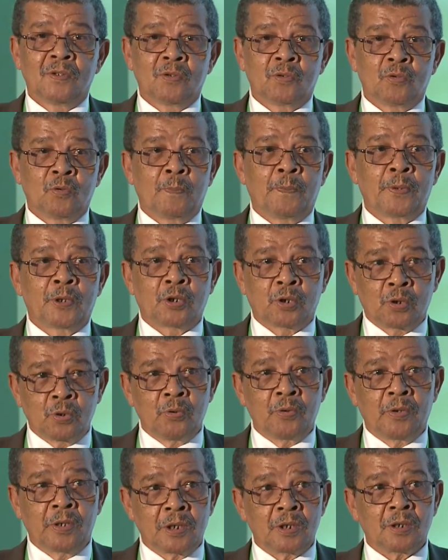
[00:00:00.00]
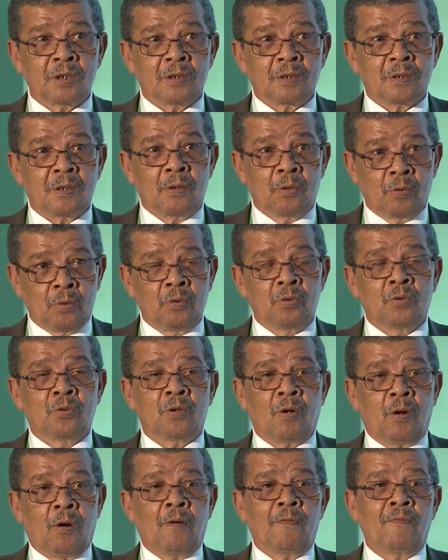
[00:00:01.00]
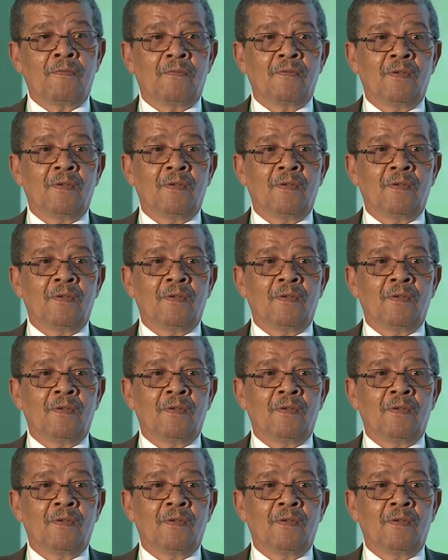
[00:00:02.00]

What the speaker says: to pursue this route of